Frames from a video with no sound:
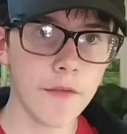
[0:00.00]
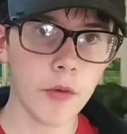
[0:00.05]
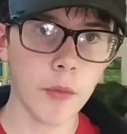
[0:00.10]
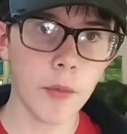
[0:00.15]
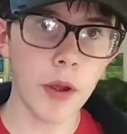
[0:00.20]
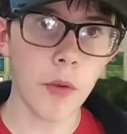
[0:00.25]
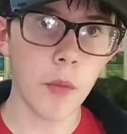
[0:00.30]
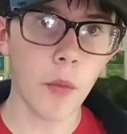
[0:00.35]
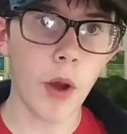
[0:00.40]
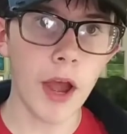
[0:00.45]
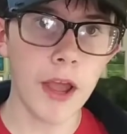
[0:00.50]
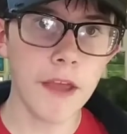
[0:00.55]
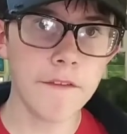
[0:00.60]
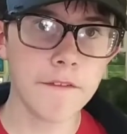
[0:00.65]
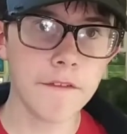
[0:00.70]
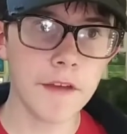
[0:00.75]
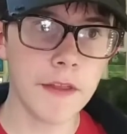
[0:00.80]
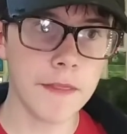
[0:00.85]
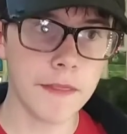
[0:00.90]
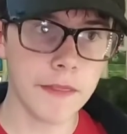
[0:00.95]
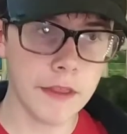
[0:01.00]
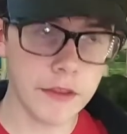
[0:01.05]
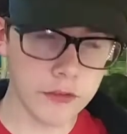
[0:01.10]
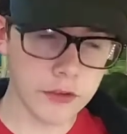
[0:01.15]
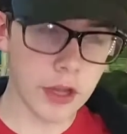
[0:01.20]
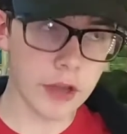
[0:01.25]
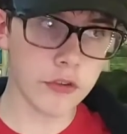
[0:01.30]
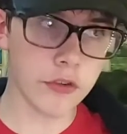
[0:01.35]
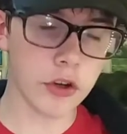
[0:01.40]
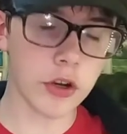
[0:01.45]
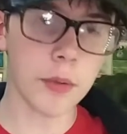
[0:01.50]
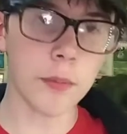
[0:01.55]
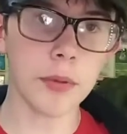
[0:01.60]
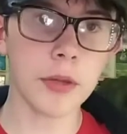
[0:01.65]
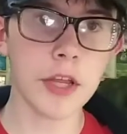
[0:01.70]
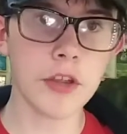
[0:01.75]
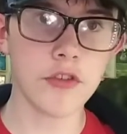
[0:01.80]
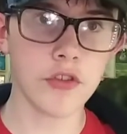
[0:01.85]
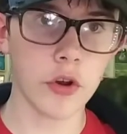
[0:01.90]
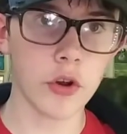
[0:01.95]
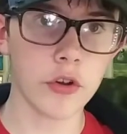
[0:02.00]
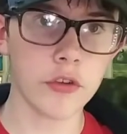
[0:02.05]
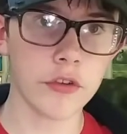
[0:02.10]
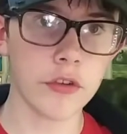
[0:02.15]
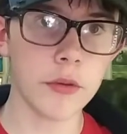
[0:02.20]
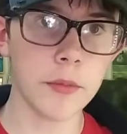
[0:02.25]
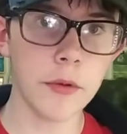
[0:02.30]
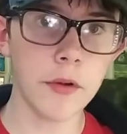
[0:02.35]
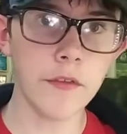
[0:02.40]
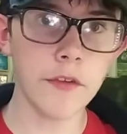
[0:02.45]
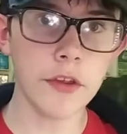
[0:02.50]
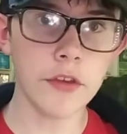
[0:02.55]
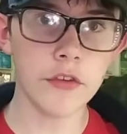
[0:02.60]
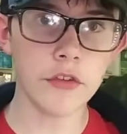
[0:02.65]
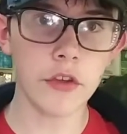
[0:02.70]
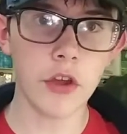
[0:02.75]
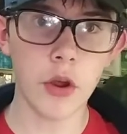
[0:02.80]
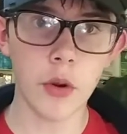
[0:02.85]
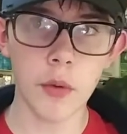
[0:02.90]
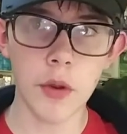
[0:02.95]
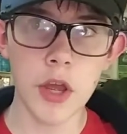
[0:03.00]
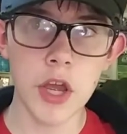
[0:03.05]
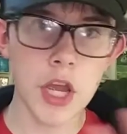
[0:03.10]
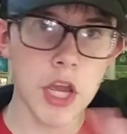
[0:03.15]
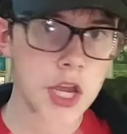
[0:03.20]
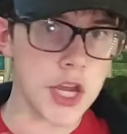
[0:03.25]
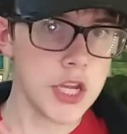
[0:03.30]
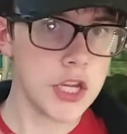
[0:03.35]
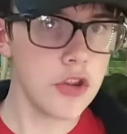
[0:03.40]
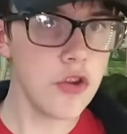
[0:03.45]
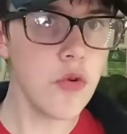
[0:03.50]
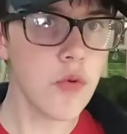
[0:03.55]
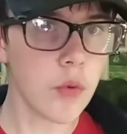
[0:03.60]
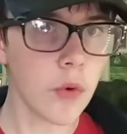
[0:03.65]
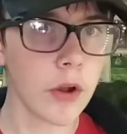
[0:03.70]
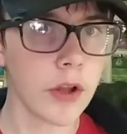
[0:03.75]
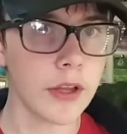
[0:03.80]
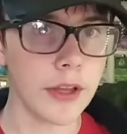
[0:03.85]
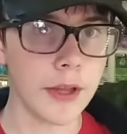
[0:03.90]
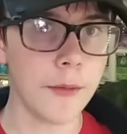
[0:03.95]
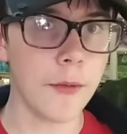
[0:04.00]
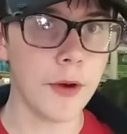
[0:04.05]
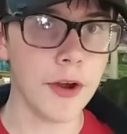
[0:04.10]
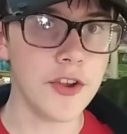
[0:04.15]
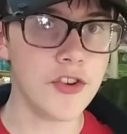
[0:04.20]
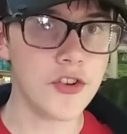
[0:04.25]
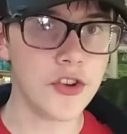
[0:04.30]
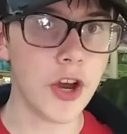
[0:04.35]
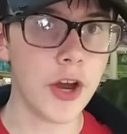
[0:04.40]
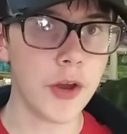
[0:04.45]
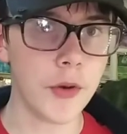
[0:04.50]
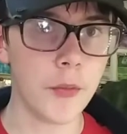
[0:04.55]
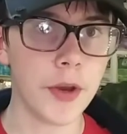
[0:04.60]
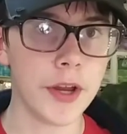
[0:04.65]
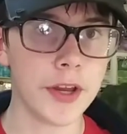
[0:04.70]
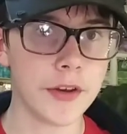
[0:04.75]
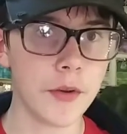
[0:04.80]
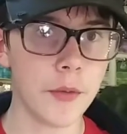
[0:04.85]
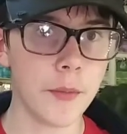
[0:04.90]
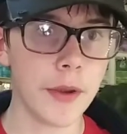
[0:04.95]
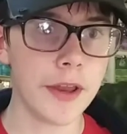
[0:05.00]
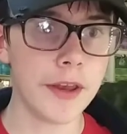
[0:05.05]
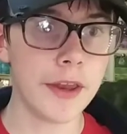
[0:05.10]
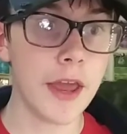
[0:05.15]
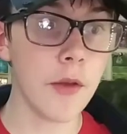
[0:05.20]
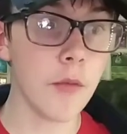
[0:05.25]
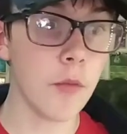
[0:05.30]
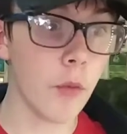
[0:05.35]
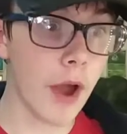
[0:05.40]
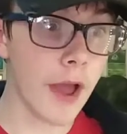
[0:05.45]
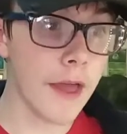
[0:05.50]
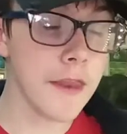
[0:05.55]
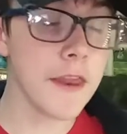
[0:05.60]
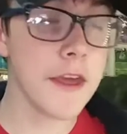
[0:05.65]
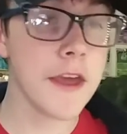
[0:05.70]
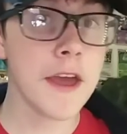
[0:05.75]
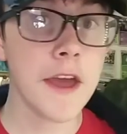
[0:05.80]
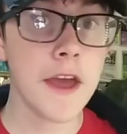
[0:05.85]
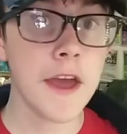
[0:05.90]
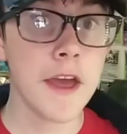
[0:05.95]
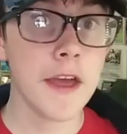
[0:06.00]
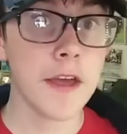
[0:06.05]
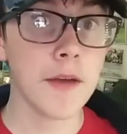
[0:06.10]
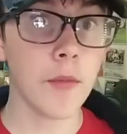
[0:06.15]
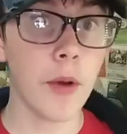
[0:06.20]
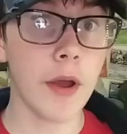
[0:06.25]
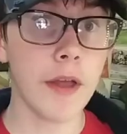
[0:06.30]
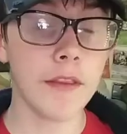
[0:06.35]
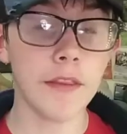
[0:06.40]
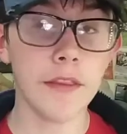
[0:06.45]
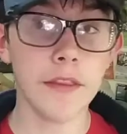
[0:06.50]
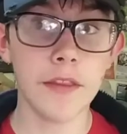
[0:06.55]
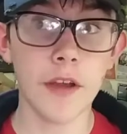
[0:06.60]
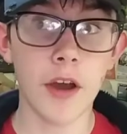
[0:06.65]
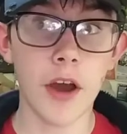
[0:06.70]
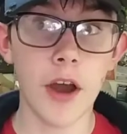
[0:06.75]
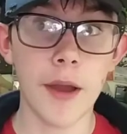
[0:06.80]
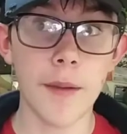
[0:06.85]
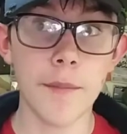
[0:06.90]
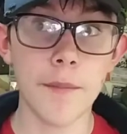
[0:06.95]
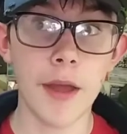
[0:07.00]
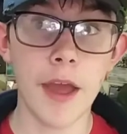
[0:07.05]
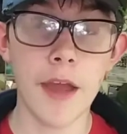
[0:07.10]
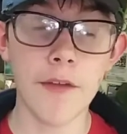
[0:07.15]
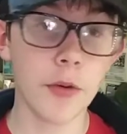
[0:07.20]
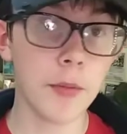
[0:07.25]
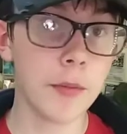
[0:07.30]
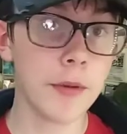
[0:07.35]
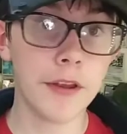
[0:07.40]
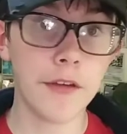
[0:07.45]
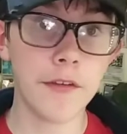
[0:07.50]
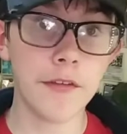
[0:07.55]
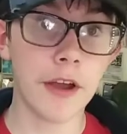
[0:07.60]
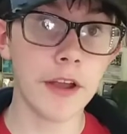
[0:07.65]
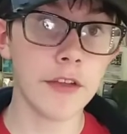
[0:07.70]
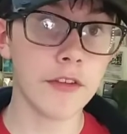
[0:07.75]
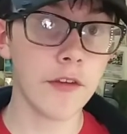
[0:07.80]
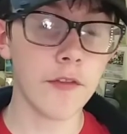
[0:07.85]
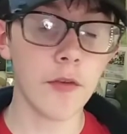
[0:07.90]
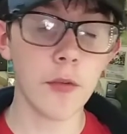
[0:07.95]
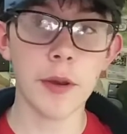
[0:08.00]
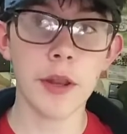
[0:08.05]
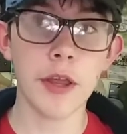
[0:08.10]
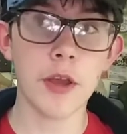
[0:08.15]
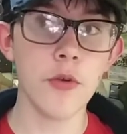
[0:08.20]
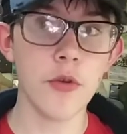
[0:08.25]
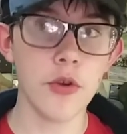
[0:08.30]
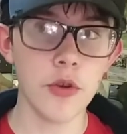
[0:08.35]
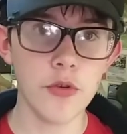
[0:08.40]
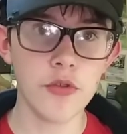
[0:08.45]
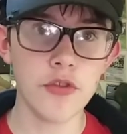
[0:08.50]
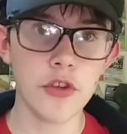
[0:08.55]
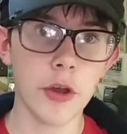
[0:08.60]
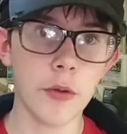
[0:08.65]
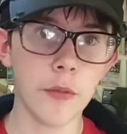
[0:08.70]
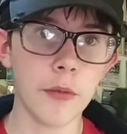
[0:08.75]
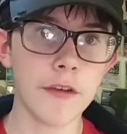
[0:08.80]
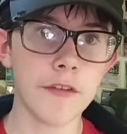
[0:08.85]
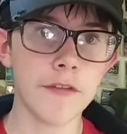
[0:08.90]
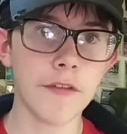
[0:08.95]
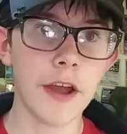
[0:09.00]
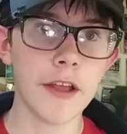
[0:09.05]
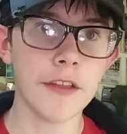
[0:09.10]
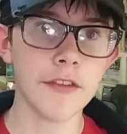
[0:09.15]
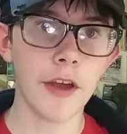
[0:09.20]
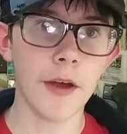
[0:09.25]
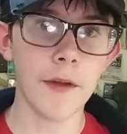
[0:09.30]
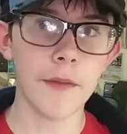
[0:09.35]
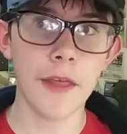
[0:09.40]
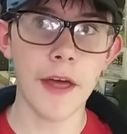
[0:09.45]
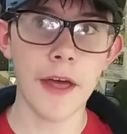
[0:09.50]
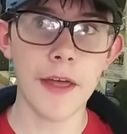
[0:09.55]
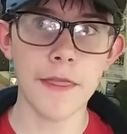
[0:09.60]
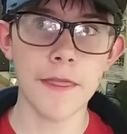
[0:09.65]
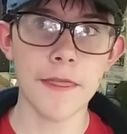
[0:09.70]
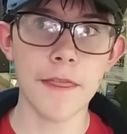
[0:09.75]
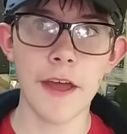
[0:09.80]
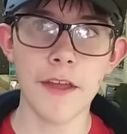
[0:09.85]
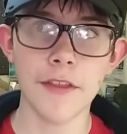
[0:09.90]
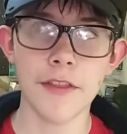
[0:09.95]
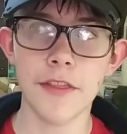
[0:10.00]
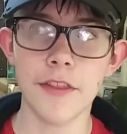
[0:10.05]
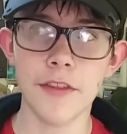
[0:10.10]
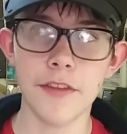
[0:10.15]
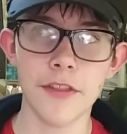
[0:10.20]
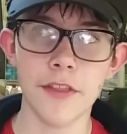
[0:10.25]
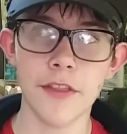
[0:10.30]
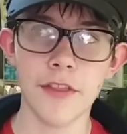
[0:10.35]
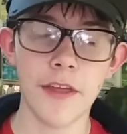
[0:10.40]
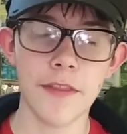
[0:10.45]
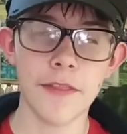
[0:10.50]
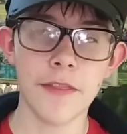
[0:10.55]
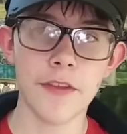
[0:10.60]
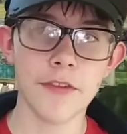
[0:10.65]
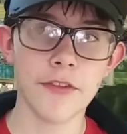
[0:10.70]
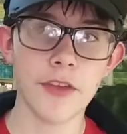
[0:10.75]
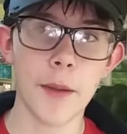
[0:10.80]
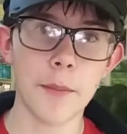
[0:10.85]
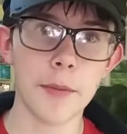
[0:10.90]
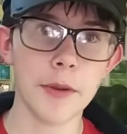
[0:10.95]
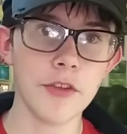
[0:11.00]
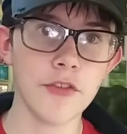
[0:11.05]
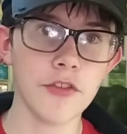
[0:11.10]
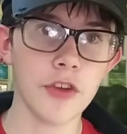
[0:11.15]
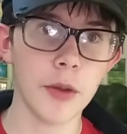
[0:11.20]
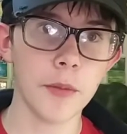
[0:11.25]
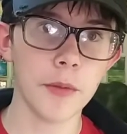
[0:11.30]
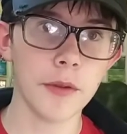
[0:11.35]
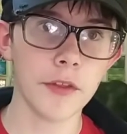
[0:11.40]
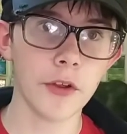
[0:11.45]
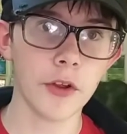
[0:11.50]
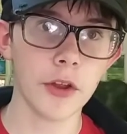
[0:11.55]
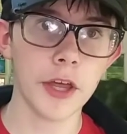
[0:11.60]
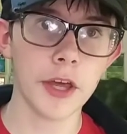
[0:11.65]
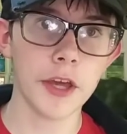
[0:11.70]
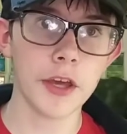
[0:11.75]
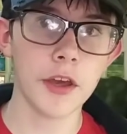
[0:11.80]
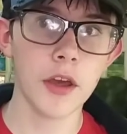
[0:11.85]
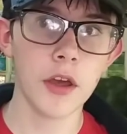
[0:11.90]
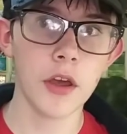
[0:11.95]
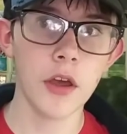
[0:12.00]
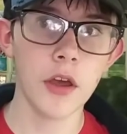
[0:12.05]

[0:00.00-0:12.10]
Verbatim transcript: for my wife. And these guys are complete jerks in the movie. So you really want John Wick to win. And when when um, everybody finds everybody who knew John Wick finds out that that that, this happened to John Wick, they're like,